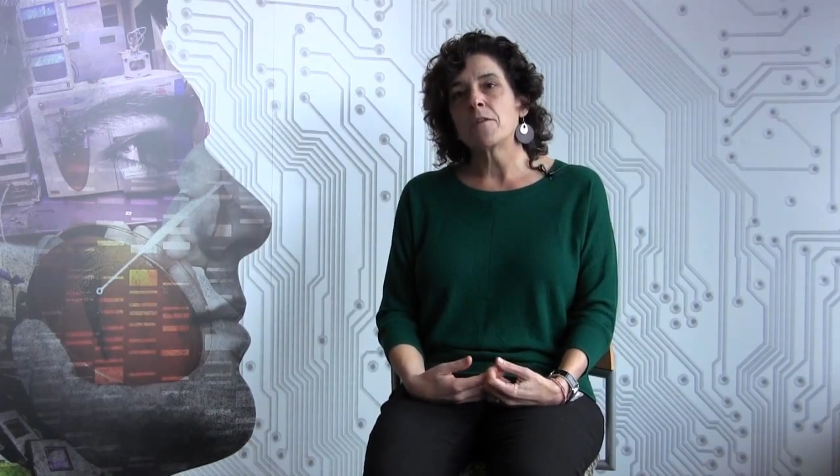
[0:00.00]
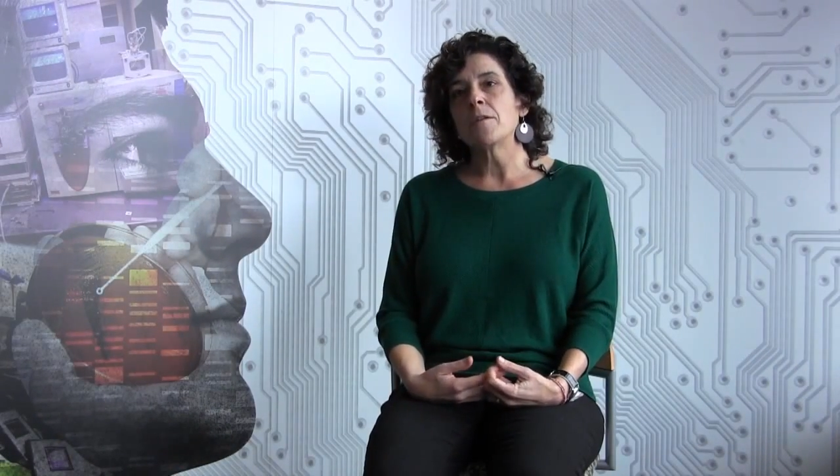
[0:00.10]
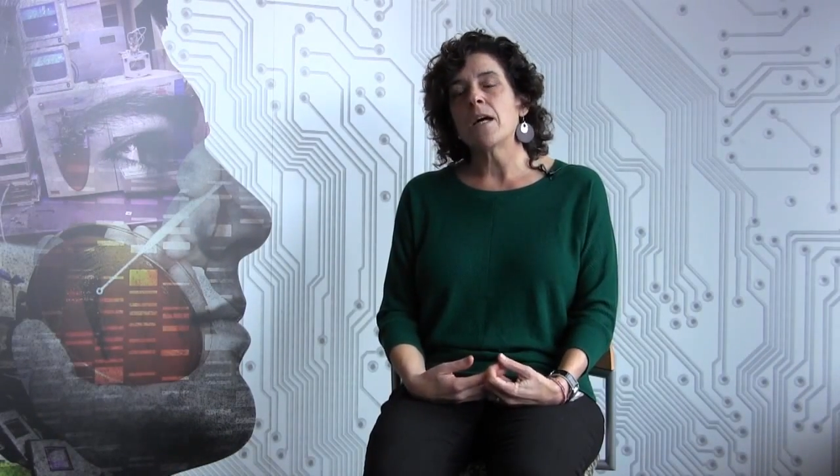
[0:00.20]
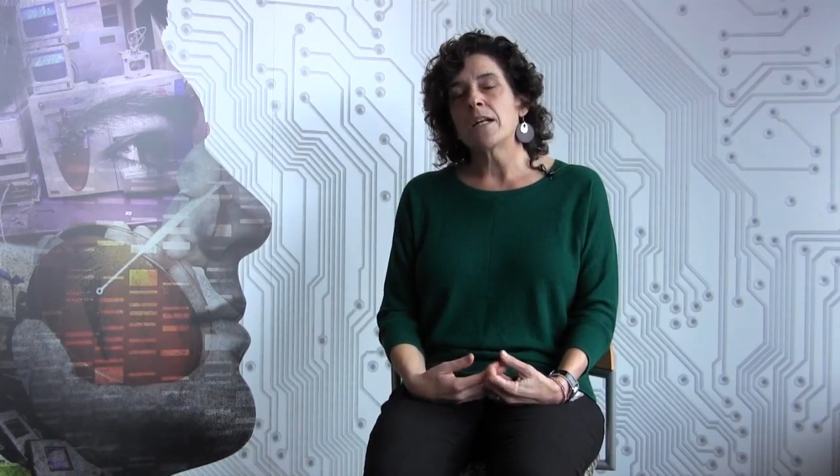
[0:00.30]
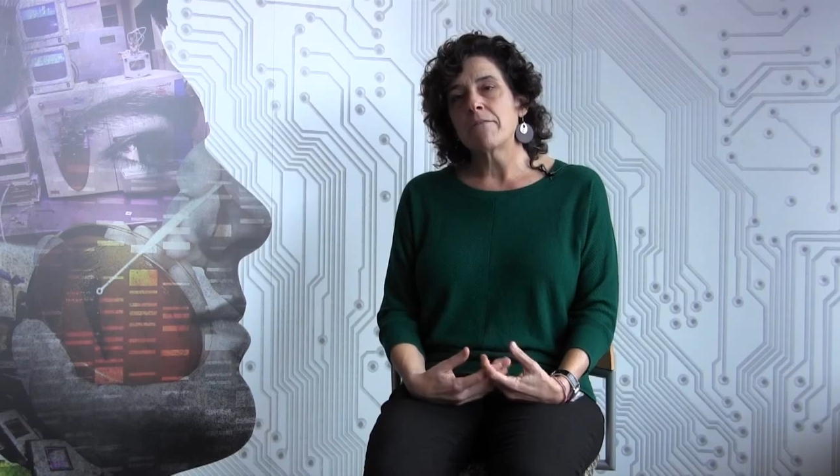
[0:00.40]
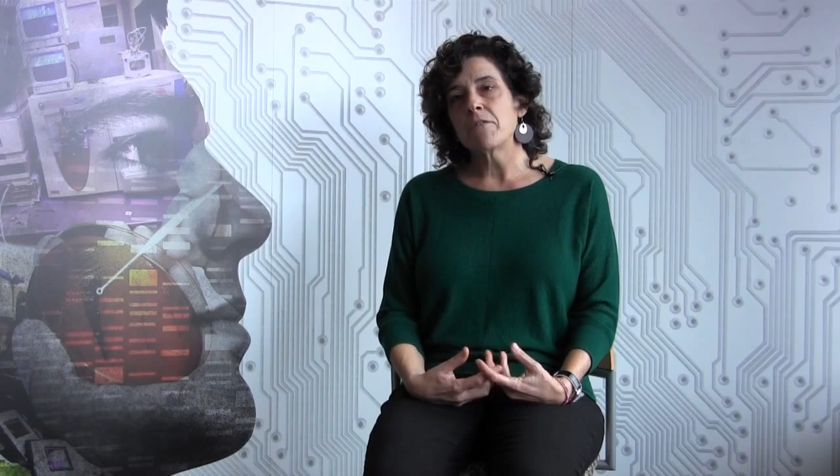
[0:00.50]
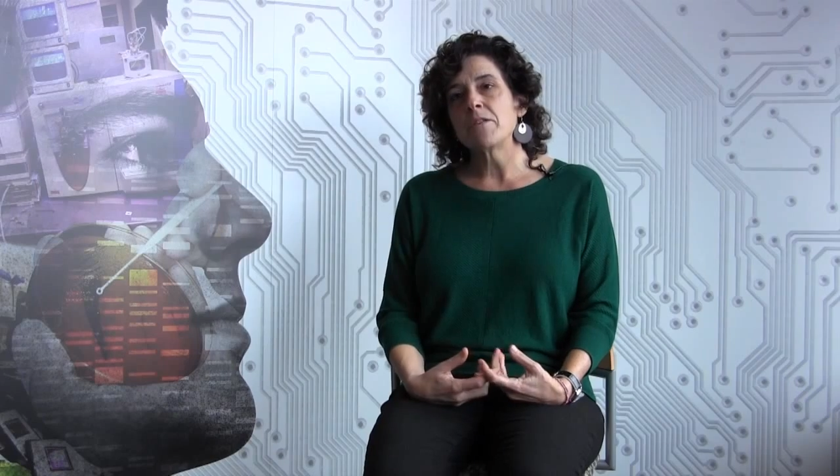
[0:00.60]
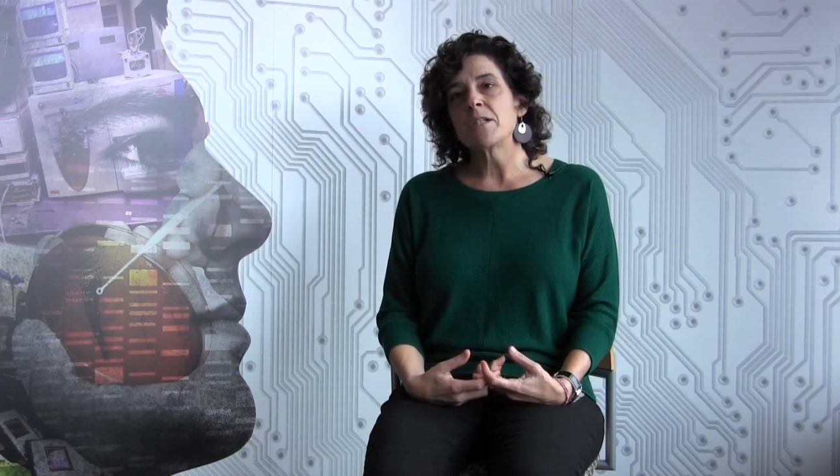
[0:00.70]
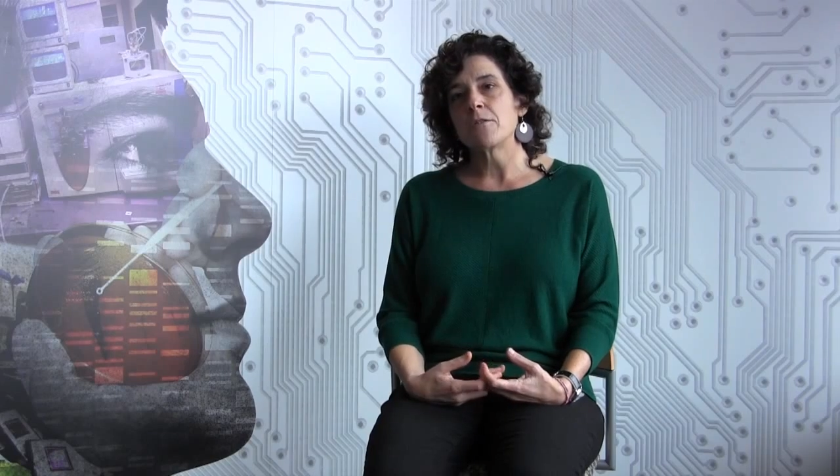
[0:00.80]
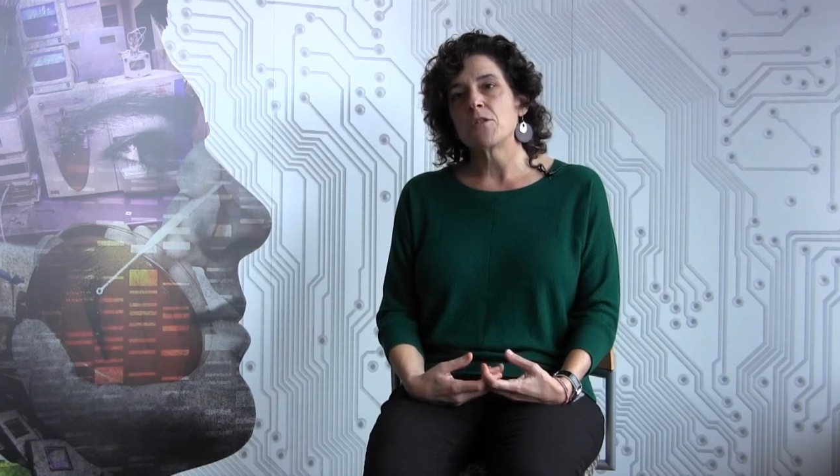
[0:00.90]
a lot of the
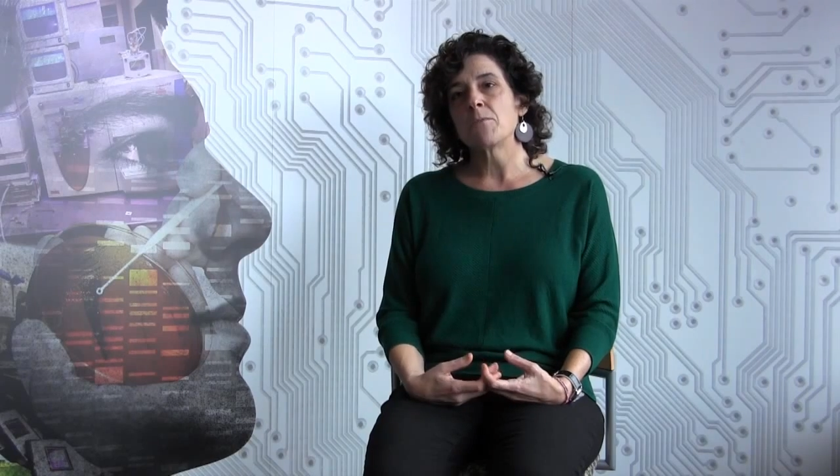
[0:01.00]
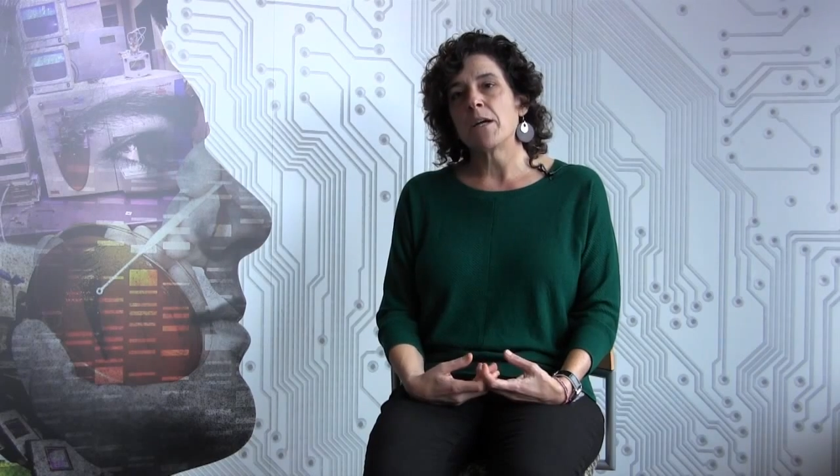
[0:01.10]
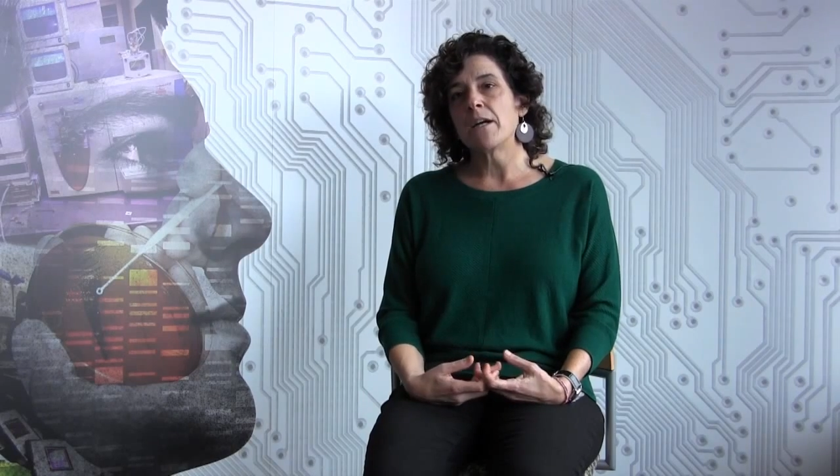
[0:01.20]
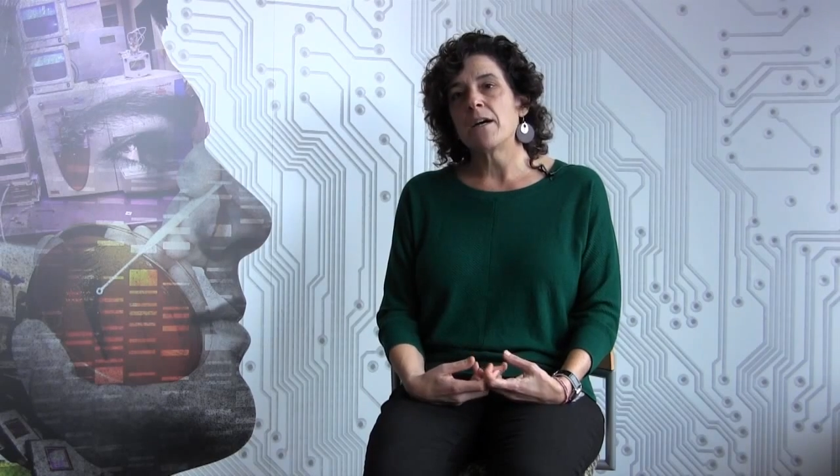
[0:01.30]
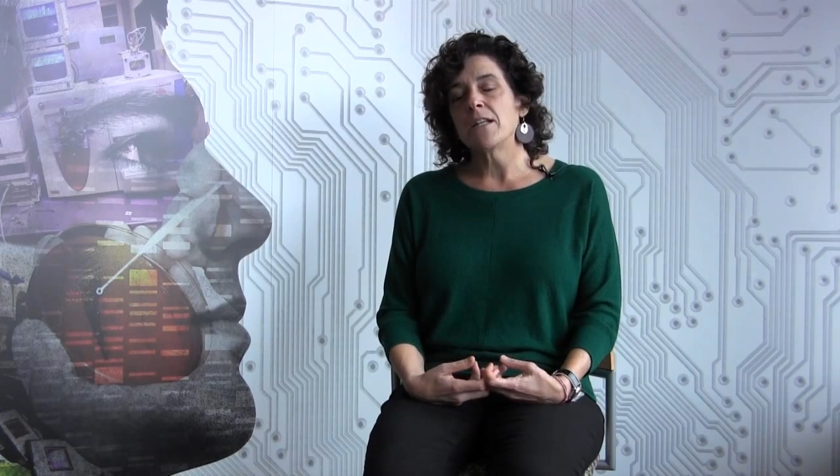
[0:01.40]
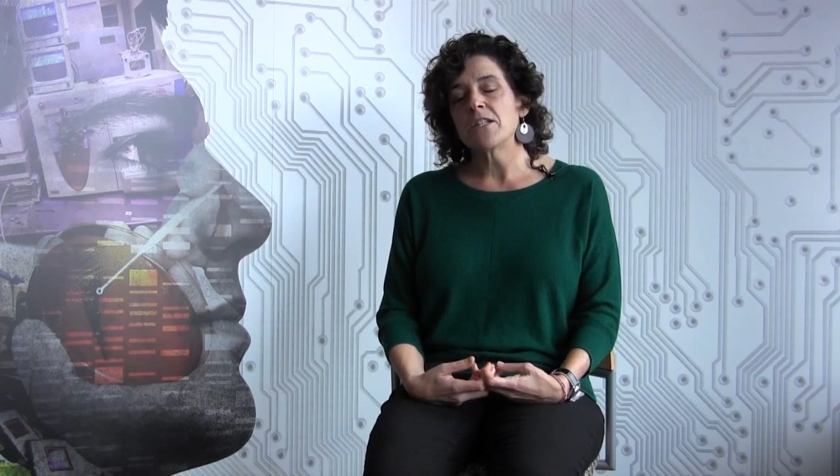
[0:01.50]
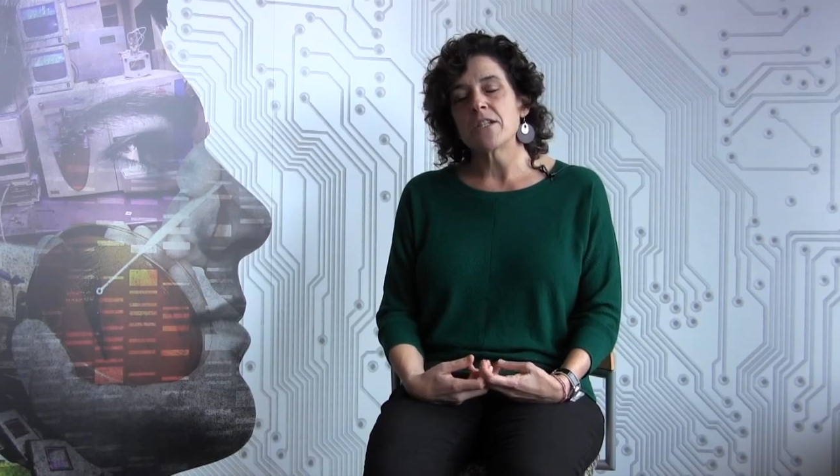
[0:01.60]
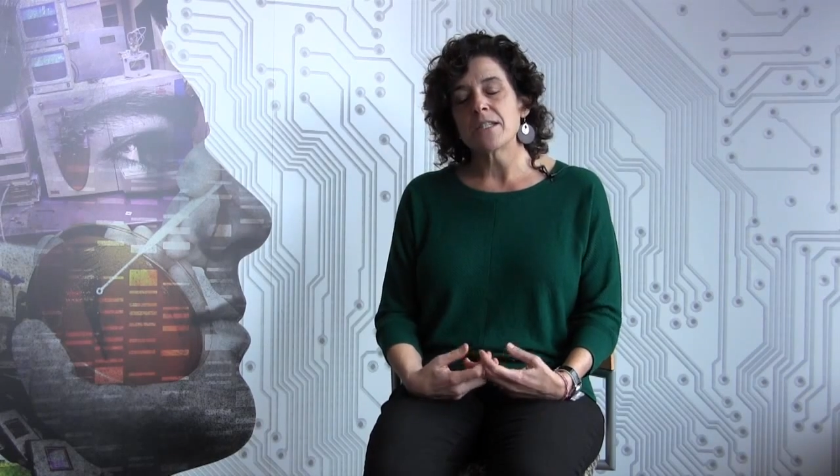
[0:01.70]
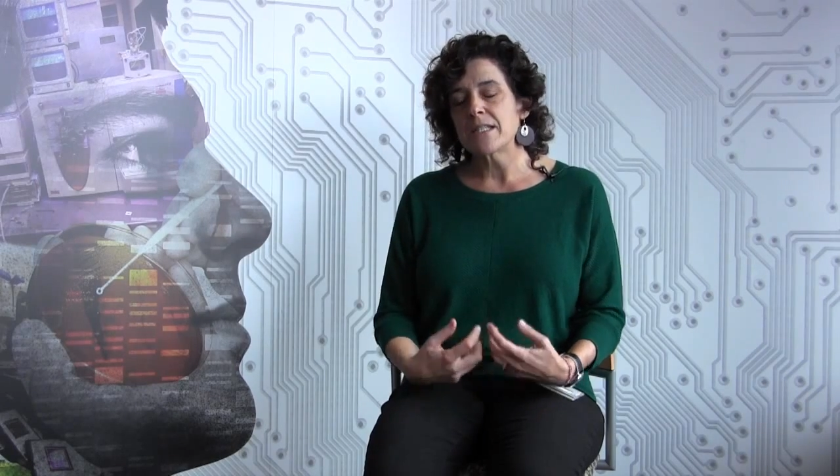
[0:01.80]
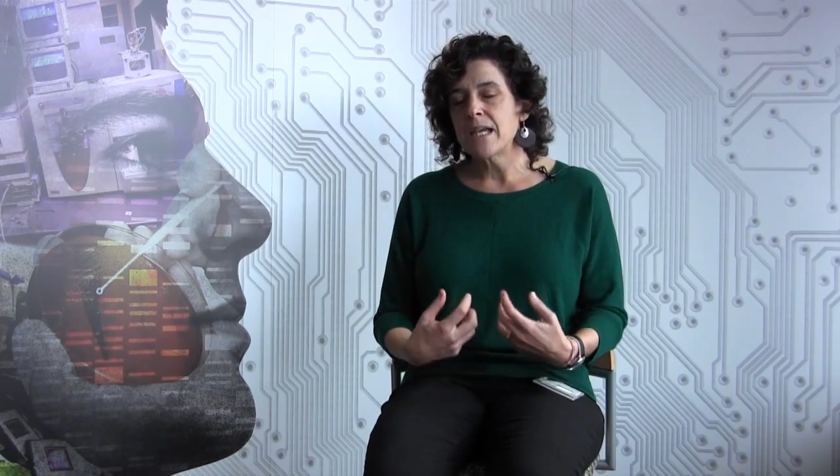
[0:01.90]
research
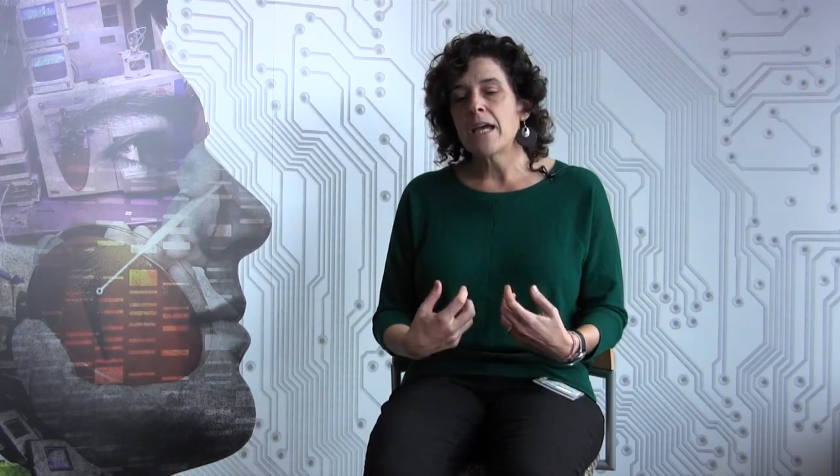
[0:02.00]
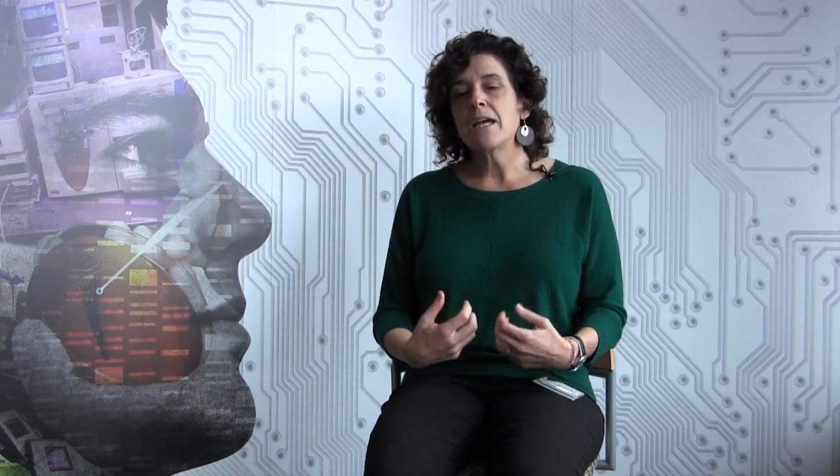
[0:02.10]
biologists.